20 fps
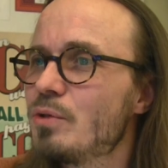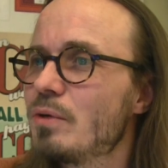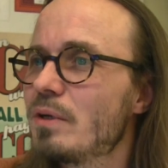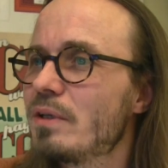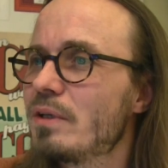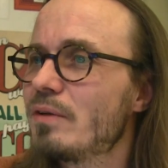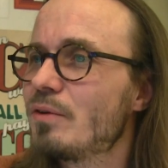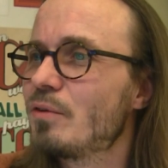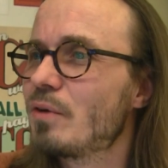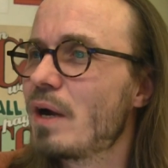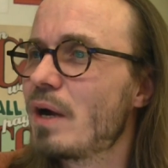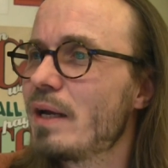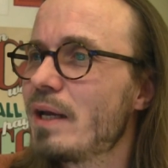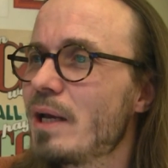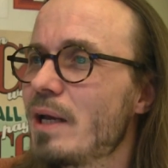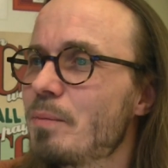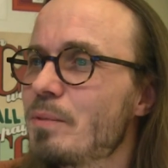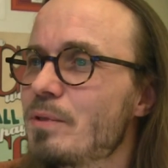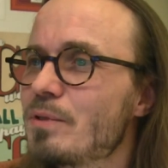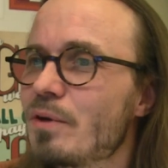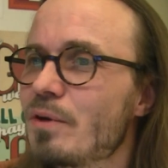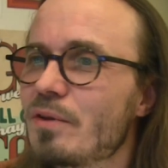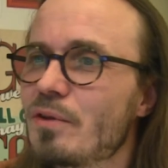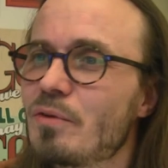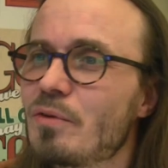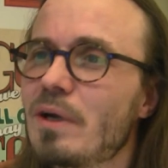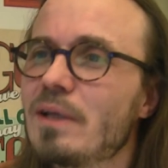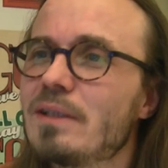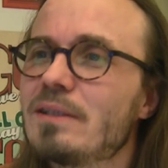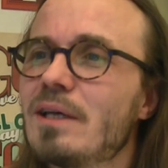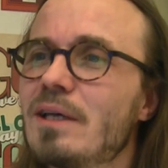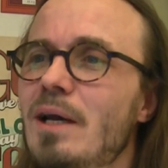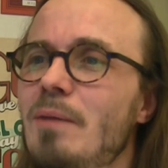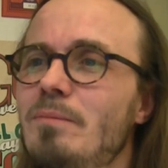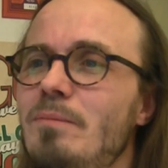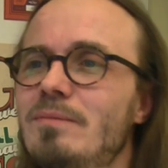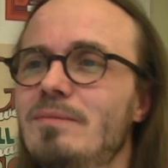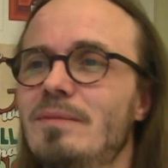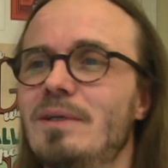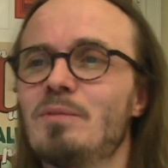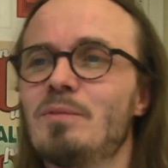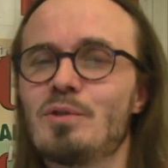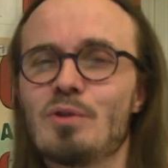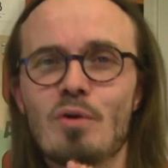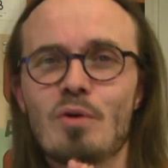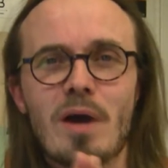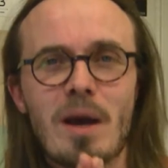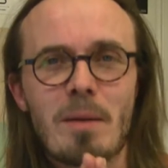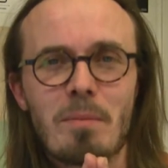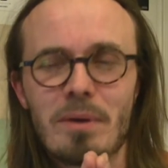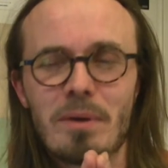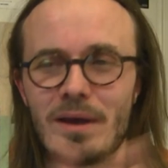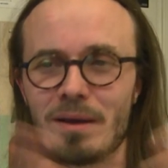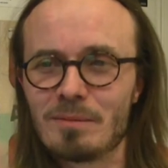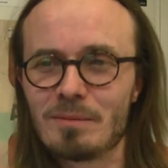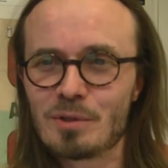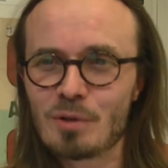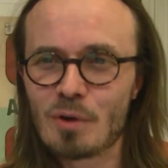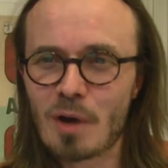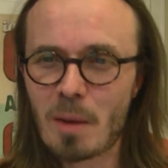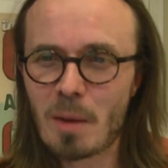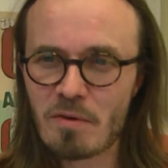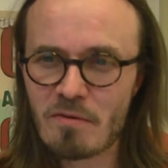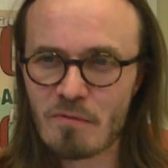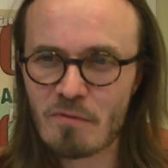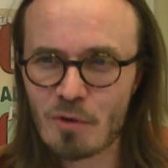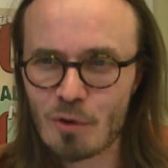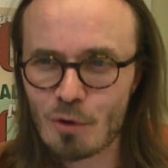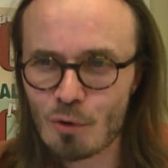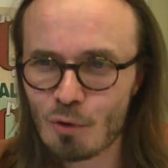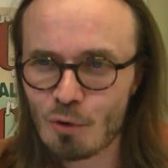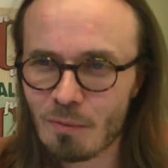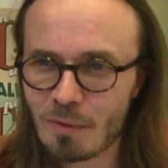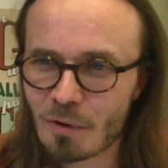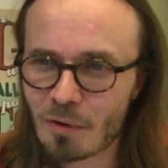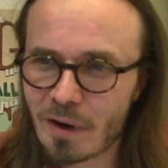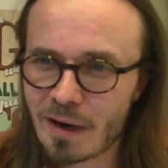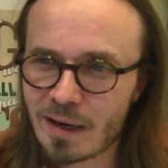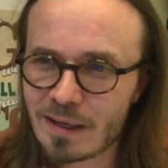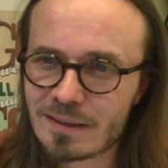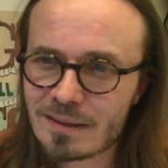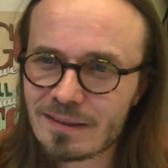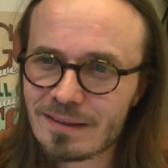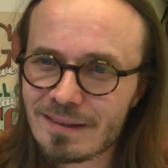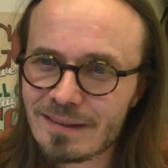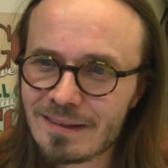You are the right episode at the right time. I'm so happy. I'm so happy for you. Great.